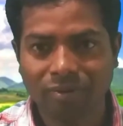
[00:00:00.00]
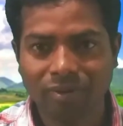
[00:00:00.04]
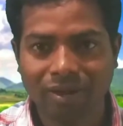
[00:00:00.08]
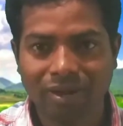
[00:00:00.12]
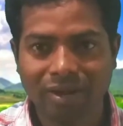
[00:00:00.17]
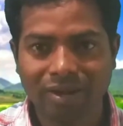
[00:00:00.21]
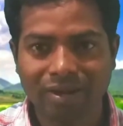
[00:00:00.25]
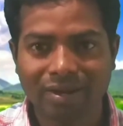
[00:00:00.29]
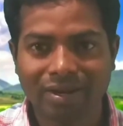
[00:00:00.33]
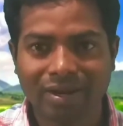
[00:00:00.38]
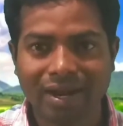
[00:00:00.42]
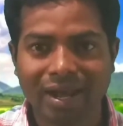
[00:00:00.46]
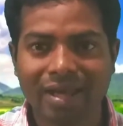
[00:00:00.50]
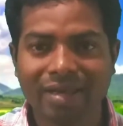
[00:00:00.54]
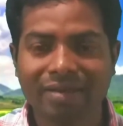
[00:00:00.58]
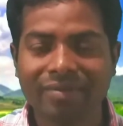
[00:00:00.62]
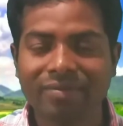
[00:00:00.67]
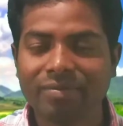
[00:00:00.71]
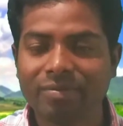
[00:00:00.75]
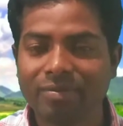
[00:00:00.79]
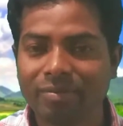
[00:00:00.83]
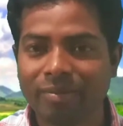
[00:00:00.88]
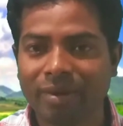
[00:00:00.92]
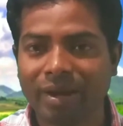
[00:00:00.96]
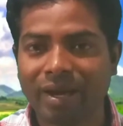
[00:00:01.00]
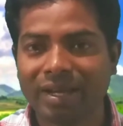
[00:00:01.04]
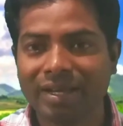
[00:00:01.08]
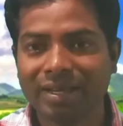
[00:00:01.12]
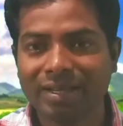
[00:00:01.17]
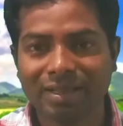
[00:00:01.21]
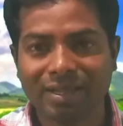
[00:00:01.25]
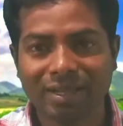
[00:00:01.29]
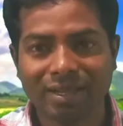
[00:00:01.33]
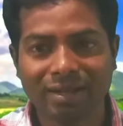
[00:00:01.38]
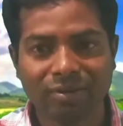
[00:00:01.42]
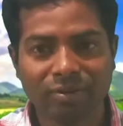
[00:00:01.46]
We drive
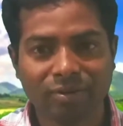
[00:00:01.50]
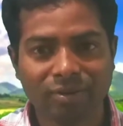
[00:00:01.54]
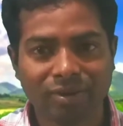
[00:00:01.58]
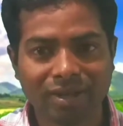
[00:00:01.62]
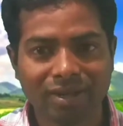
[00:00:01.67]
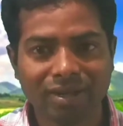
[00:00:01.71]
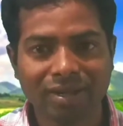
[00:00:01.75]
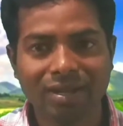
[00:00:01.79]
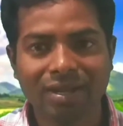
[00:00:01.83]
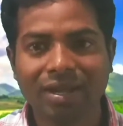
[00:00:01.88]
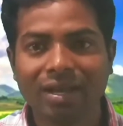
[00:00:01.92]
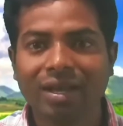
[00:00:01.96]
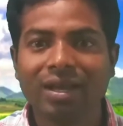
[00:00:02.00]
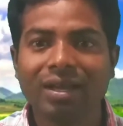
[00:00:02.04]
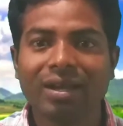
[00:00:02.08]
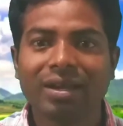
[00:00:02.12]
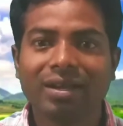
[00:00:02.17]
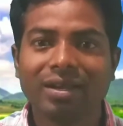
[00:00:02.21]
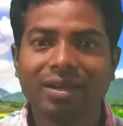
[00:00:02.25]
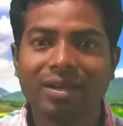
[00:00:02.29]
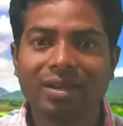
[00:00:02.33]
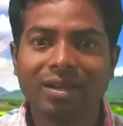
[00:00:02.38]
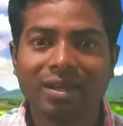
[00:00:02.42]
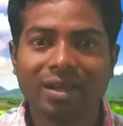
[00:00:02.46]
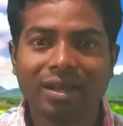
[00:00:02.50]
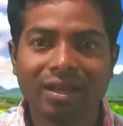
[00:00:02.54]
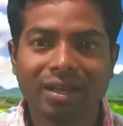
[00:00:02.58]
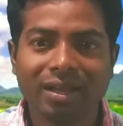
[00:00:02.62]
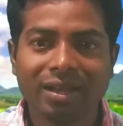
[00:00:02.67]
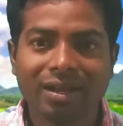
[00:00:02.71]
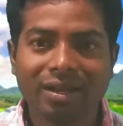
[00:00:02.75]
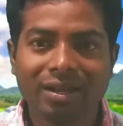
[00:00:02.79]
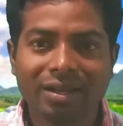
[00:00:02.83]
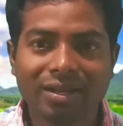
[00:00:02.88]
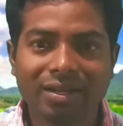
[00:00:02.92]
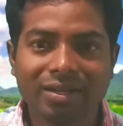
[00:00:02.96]
bike, then we
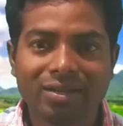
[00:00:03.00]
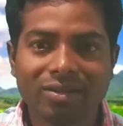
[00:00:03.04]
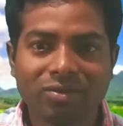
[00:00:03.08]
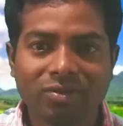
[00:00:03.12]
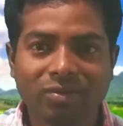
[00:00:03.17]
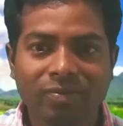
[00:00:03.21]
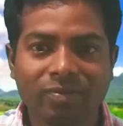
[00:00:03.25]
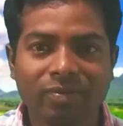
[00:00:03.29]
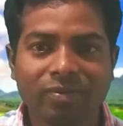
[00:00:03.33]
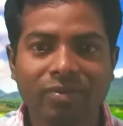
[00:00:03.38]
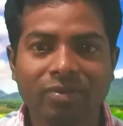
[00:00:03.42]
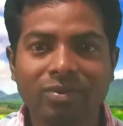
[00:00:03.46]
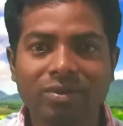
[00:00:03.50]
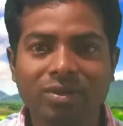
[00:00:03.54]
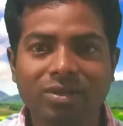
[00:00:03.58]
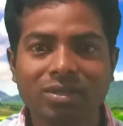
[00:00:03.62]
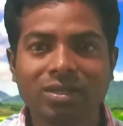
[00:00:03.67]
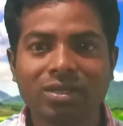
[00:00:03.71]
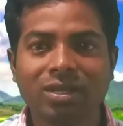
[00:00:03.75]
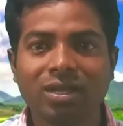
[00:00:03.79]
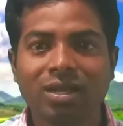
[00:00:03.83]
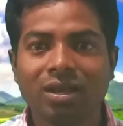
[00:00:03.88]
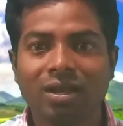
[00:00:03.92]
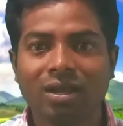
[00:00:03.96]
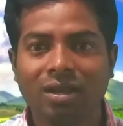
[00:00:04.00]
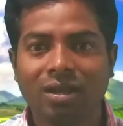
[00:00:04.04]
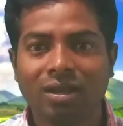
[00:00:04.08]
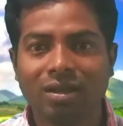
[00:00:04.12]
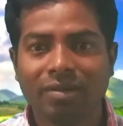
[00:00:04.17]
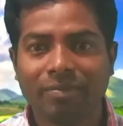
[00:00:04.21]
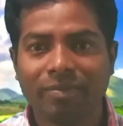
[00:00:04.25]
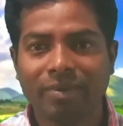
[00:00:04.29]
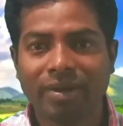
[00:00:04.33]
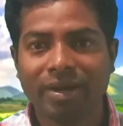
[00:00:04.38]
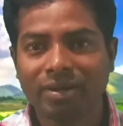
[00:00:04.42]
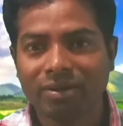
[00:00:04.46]
need to put
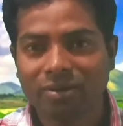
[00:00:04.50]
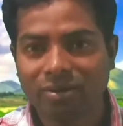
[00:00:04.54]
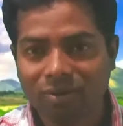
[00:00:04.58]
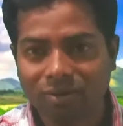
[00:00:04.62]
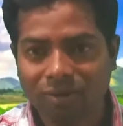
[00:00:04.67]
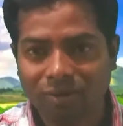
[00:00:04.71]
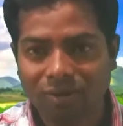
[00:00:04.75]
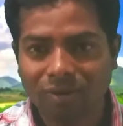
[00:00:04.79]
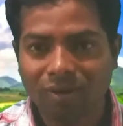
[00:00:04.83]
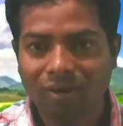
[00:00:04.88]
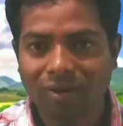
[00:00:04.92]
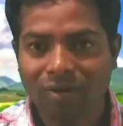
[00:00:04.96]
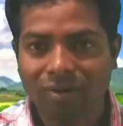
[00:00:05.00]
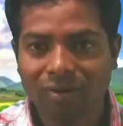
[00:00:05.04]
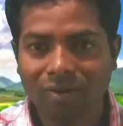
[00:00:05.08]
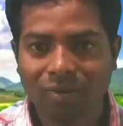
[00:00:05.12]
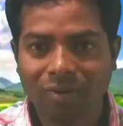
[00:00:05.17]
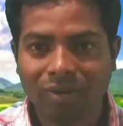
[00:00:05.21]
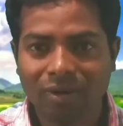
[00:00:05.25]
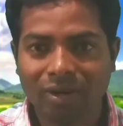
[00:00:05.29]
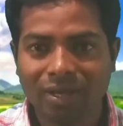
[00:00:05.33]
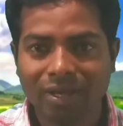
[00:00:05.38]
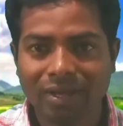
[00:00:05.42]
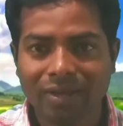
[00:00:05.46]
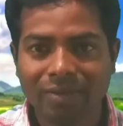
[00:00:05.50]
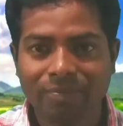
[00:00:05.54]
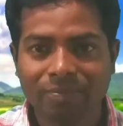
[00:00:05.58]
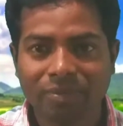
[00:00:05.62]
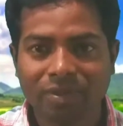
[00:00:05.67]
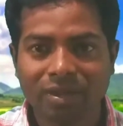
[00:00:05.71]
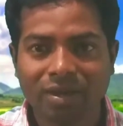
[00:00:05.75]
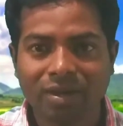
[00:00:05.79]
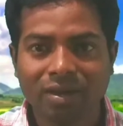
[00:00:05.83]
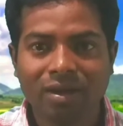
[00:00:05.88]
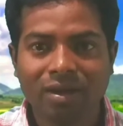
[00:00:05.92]
petrol, okay.